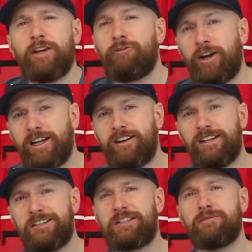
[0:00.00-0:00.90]

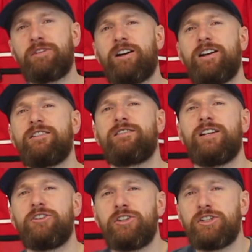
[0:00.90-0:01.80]
Finally, some guys
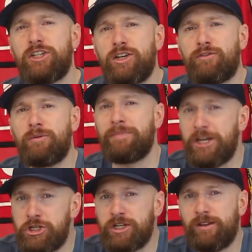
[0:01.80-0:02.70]
that deserve a
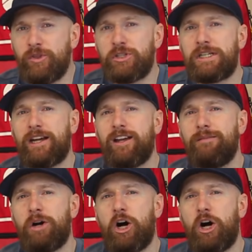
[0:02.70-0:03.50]
mention in this game